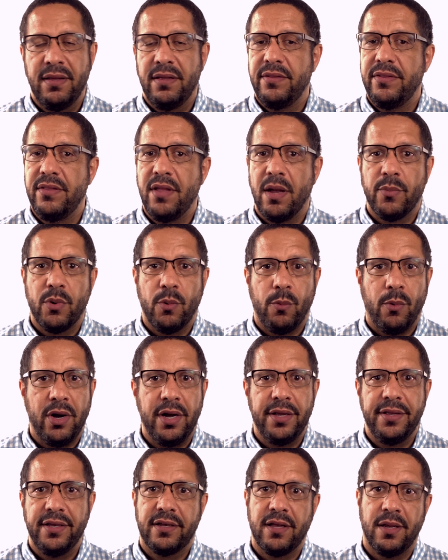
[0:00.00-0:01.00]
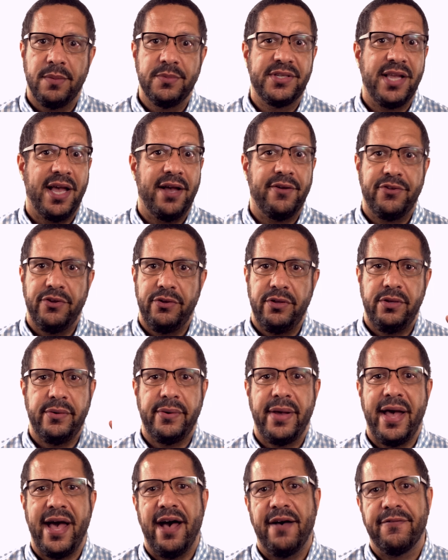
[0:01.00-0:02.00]
Number one, it comes down to you
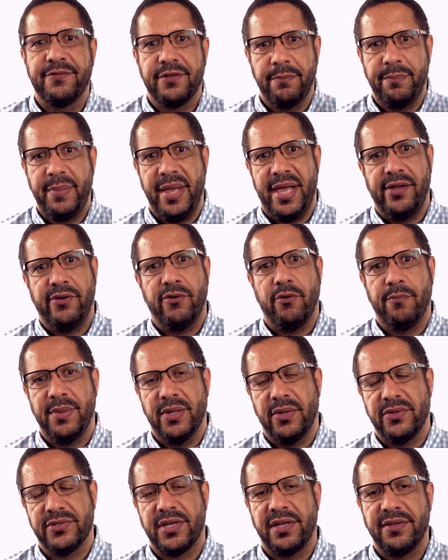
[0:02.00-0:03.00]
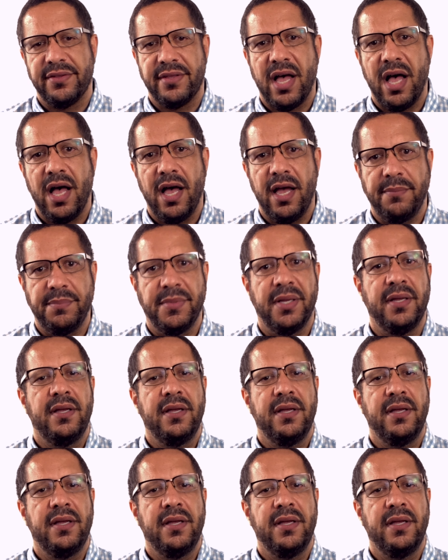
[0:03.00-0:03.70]
have to pay your bills on time.